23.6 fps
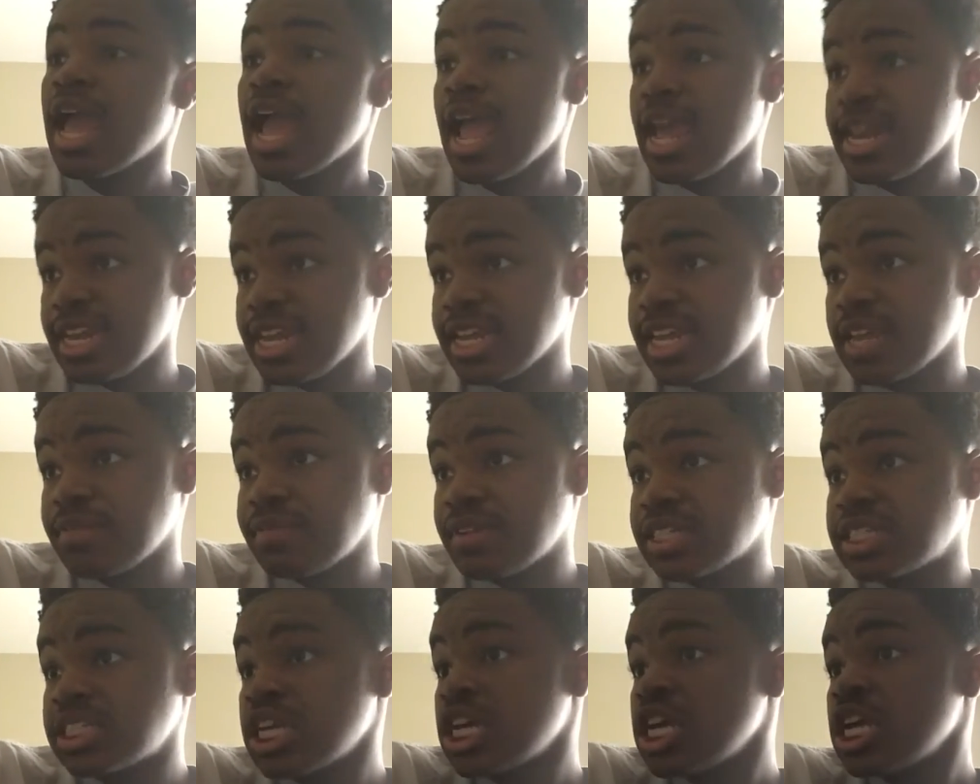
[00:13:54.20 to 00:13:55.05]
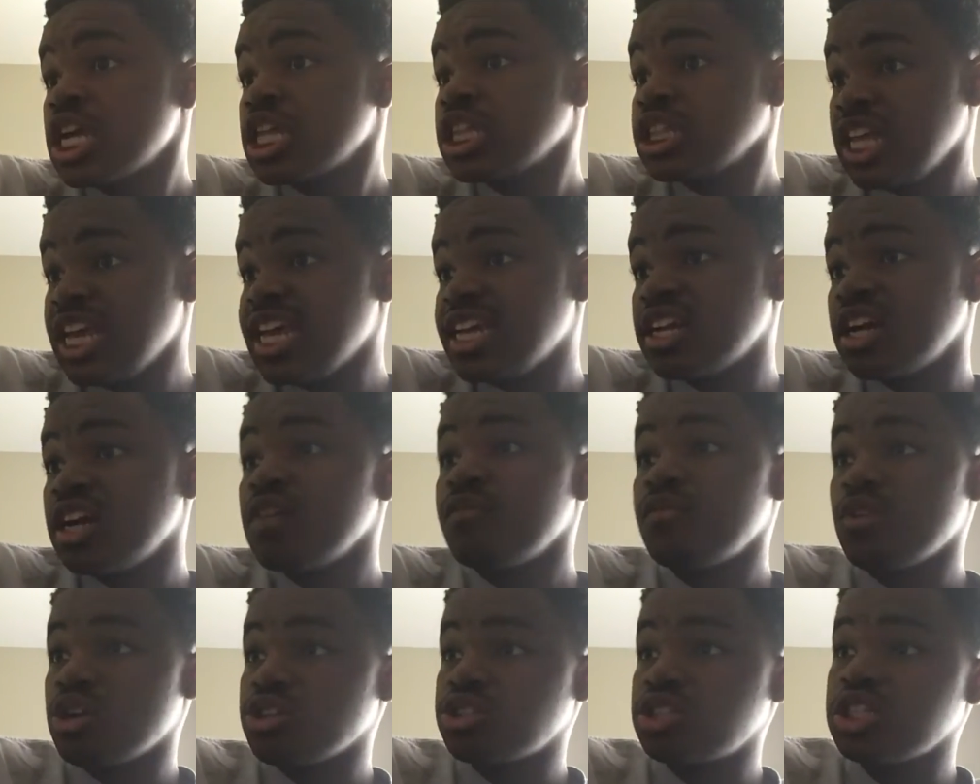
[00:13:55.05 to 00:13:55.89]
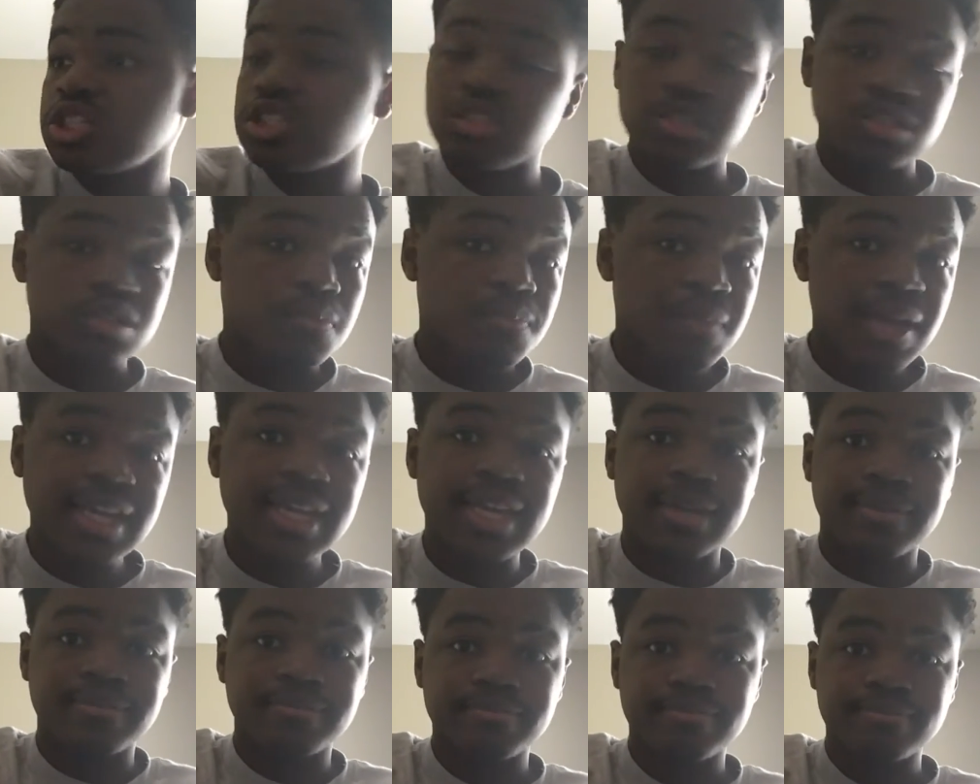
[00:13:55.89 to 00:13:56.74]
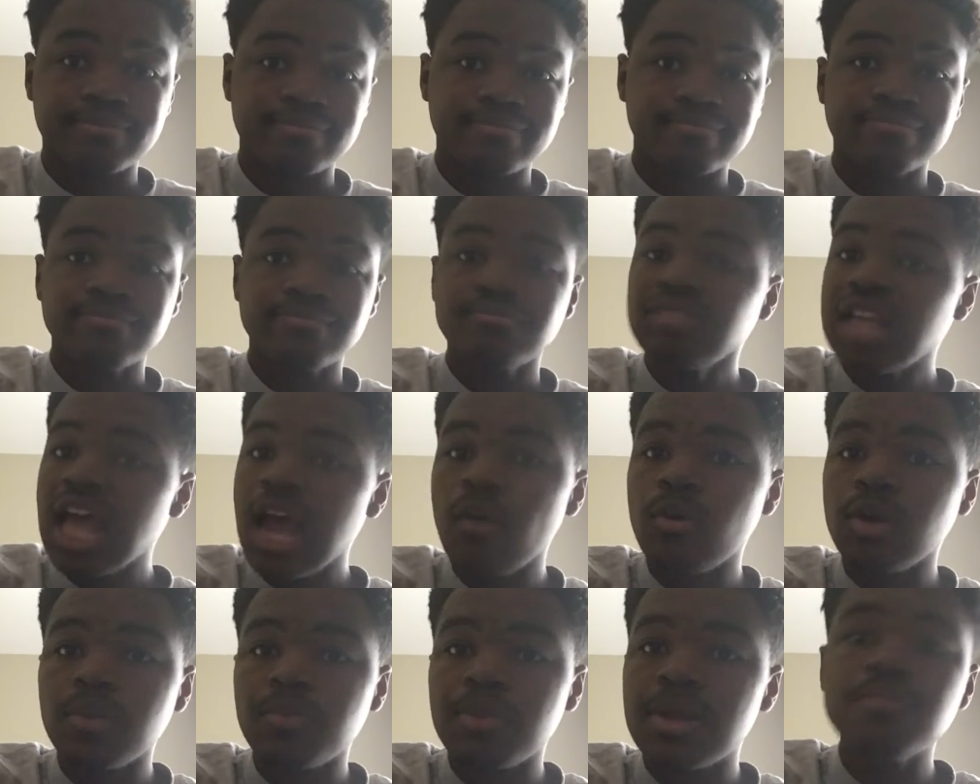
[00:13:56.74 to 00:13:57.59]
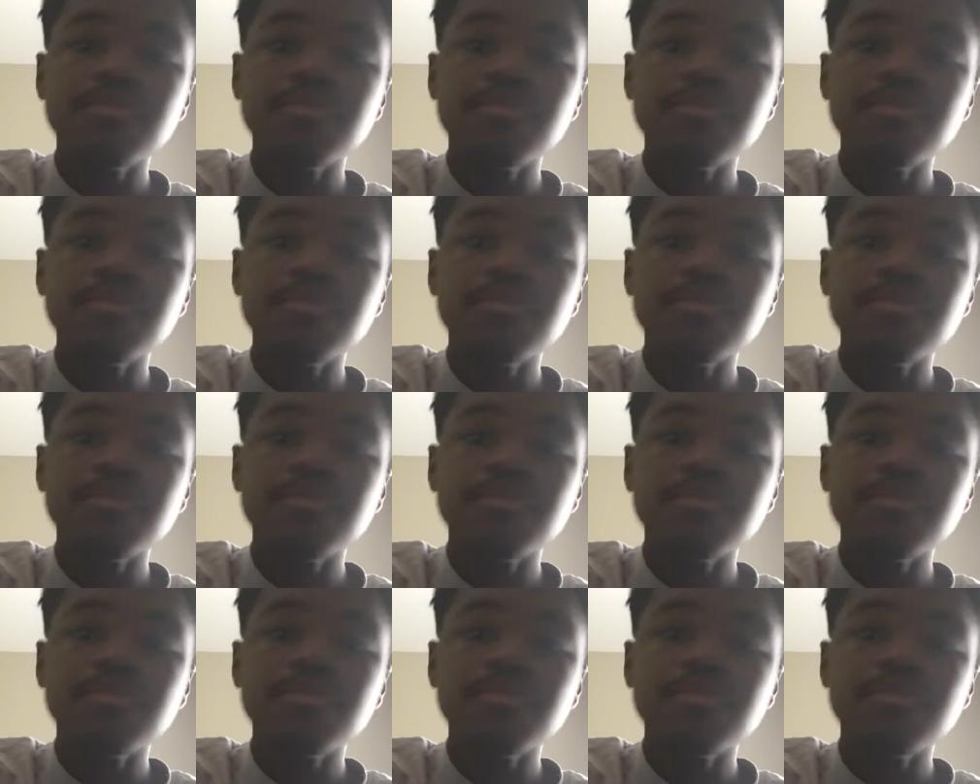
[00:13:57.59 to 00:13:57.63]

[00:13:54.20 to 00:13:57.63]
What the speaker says: And then give us Lita versus Mickie. That would have